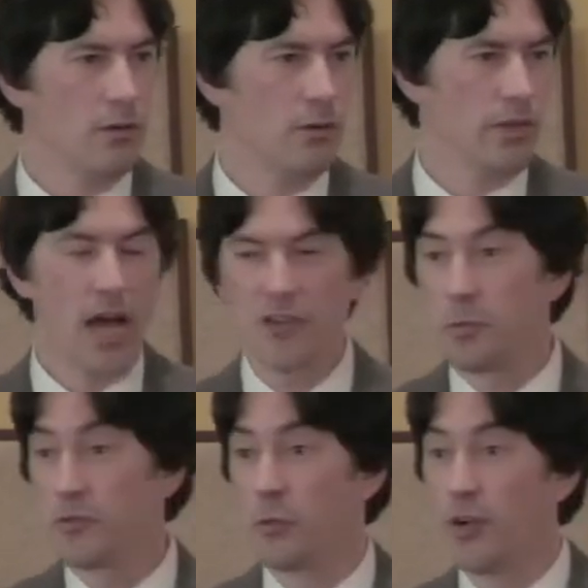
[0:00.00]
Well, the
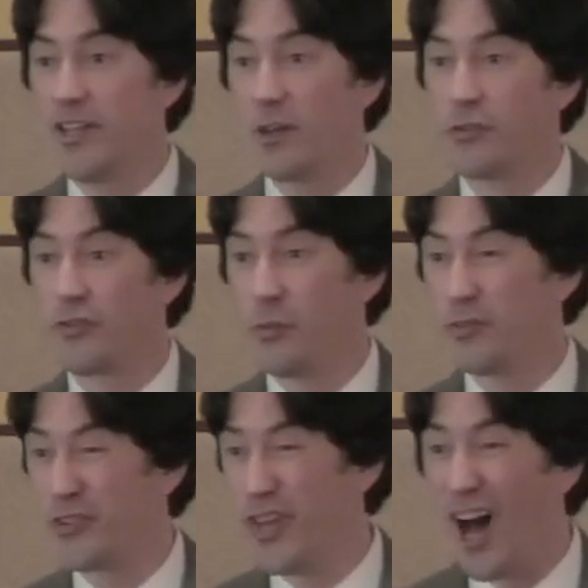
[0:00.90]
gospel story tells us it
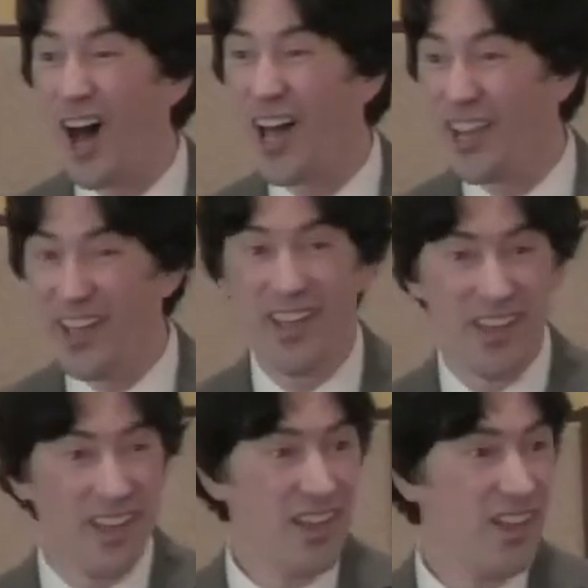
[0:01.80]
was God
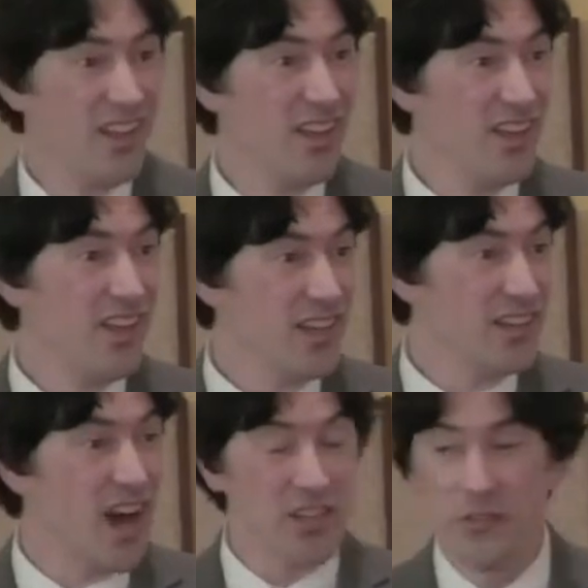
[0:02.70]

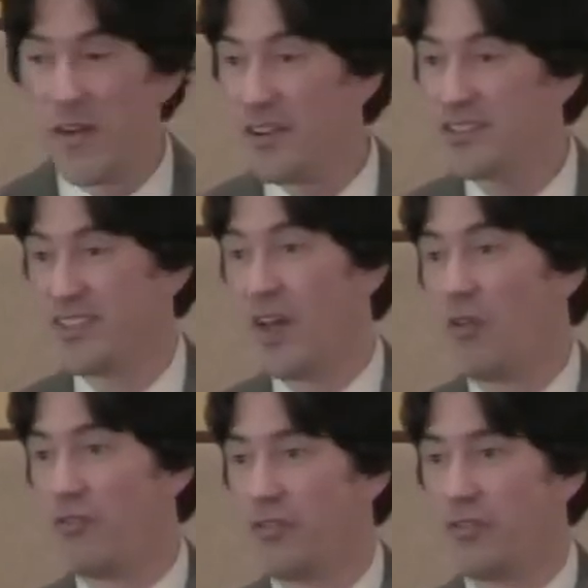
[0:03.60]
and God's very
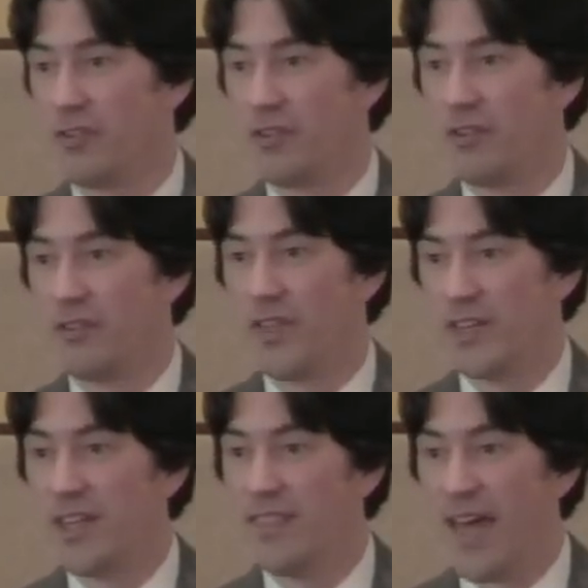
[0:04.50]
self
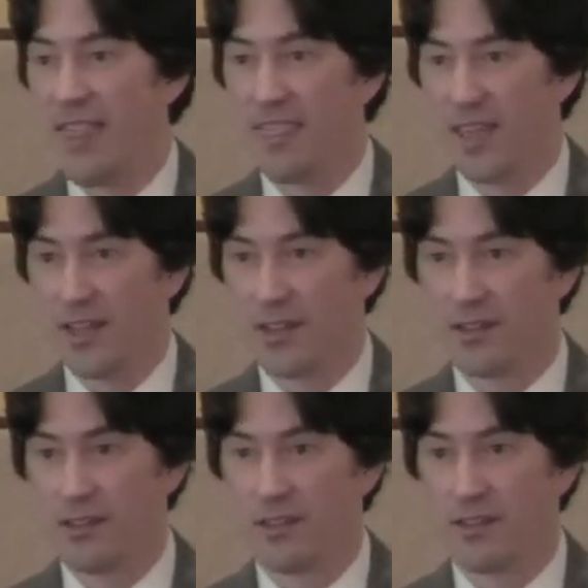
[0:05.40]
that did that thing.
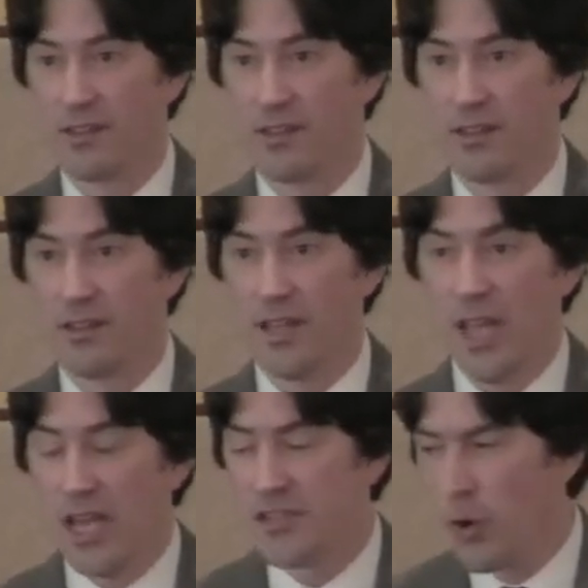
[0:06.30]

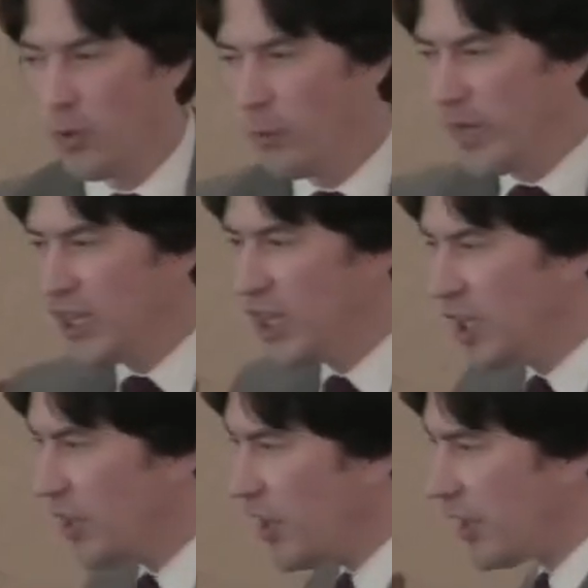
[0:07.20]
And so when we
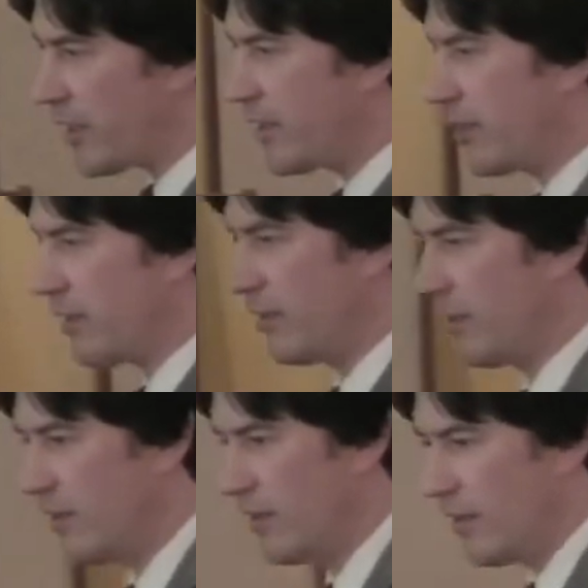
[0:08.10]
look,
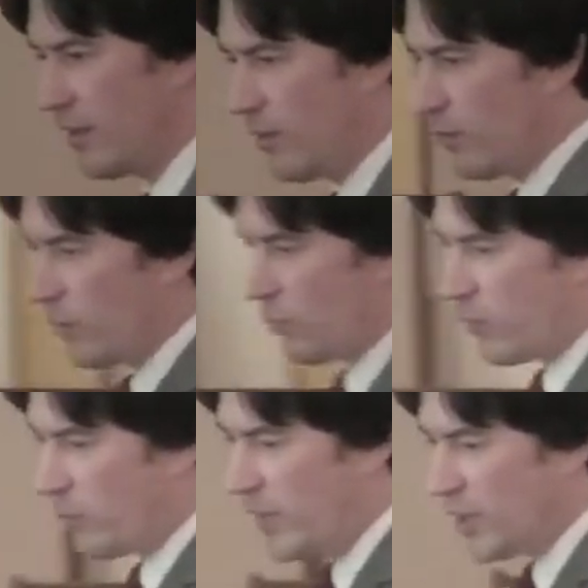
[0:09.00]

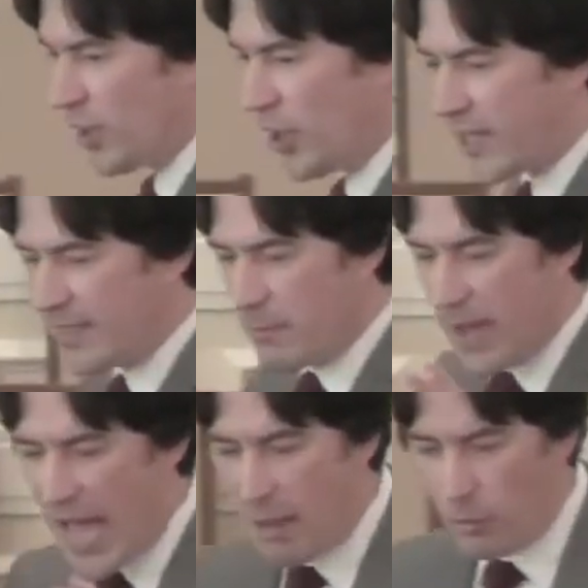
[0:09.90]
when we look in the
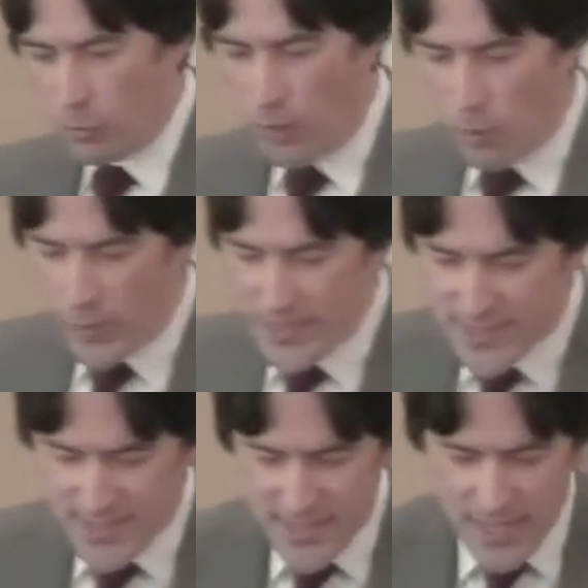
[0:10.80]
Bible, what we
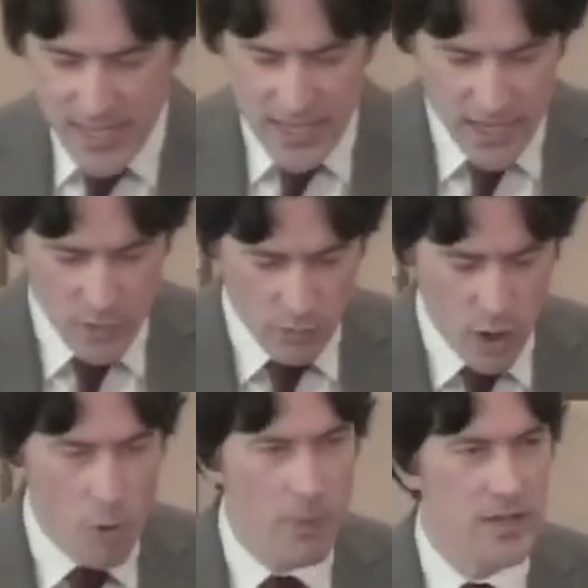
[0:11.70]
see in
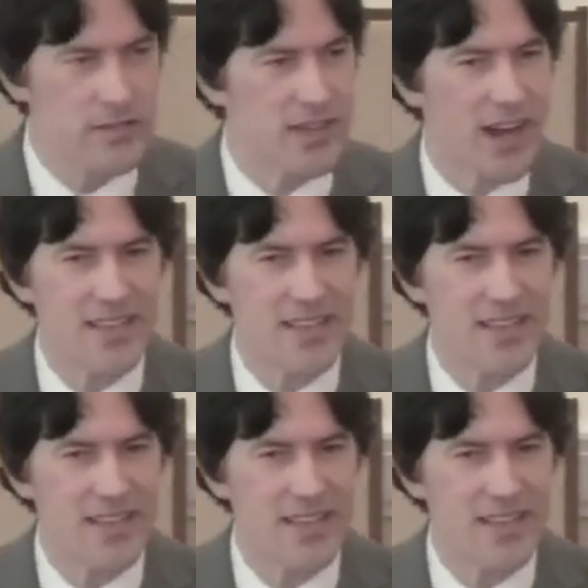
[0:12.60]
Romans and in